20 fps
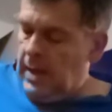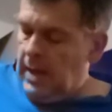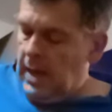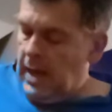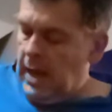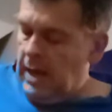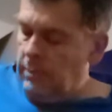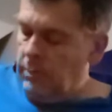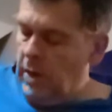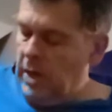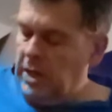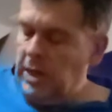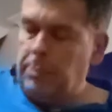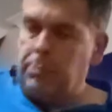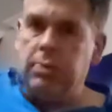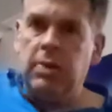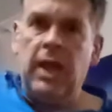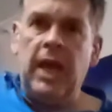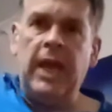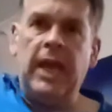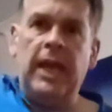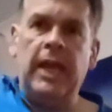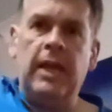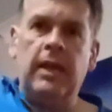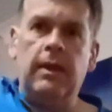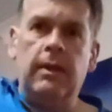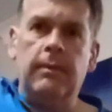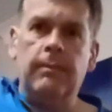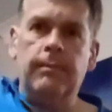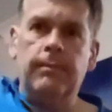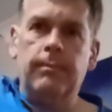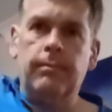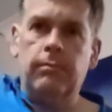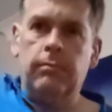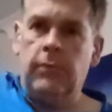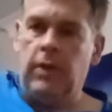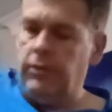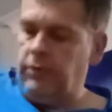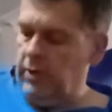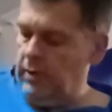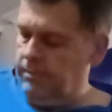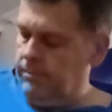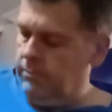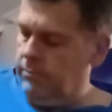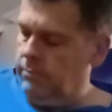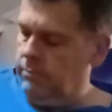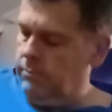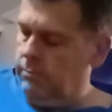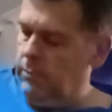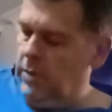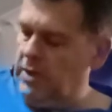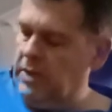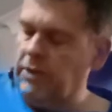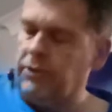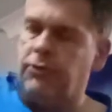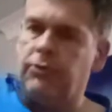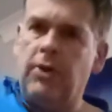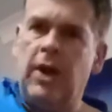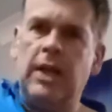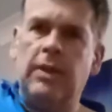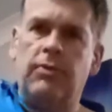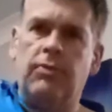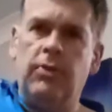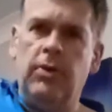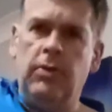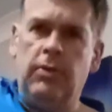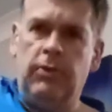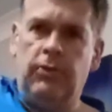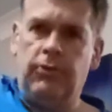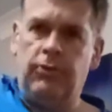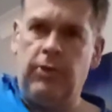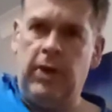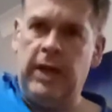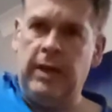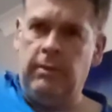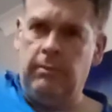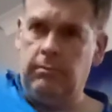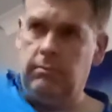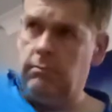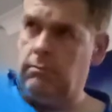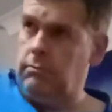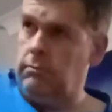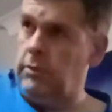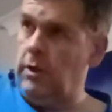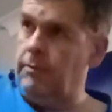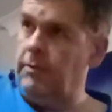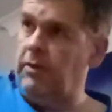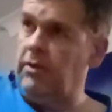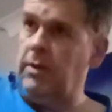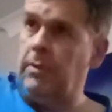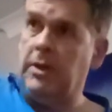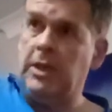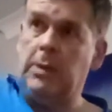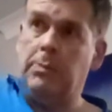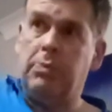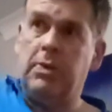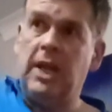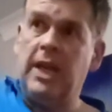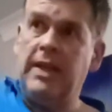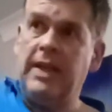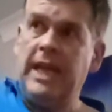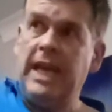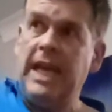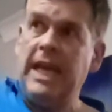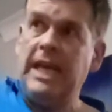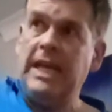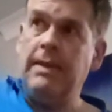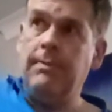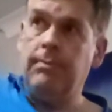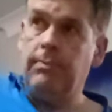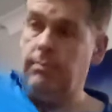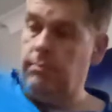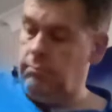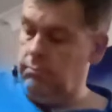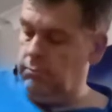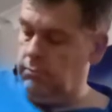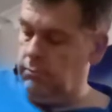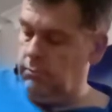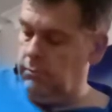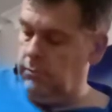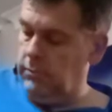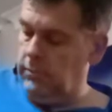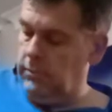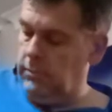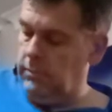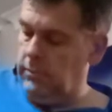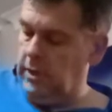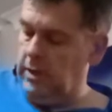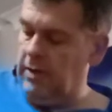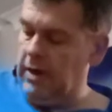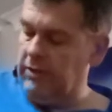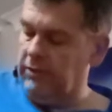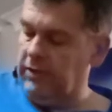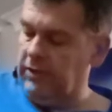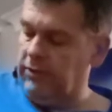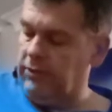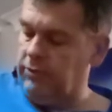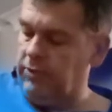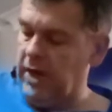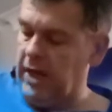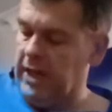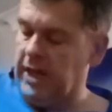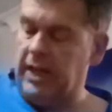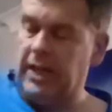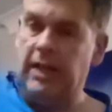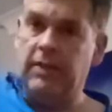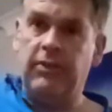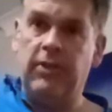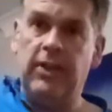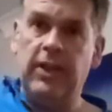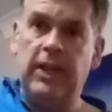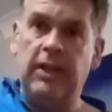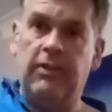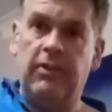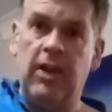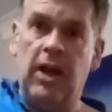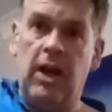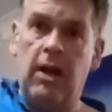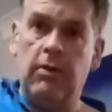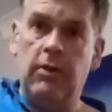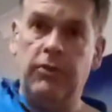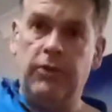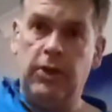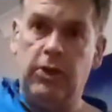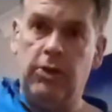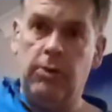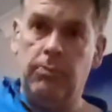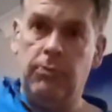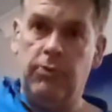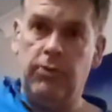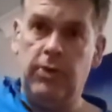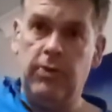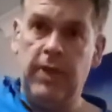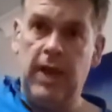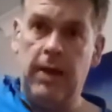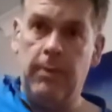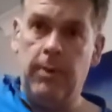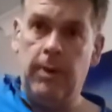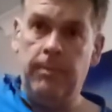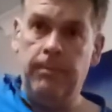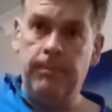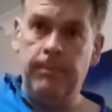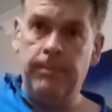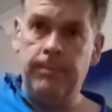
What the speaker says: And when you're playing, when you strike through the string, obviously when you play the E, you're actually striking into the guitar as you come through that one.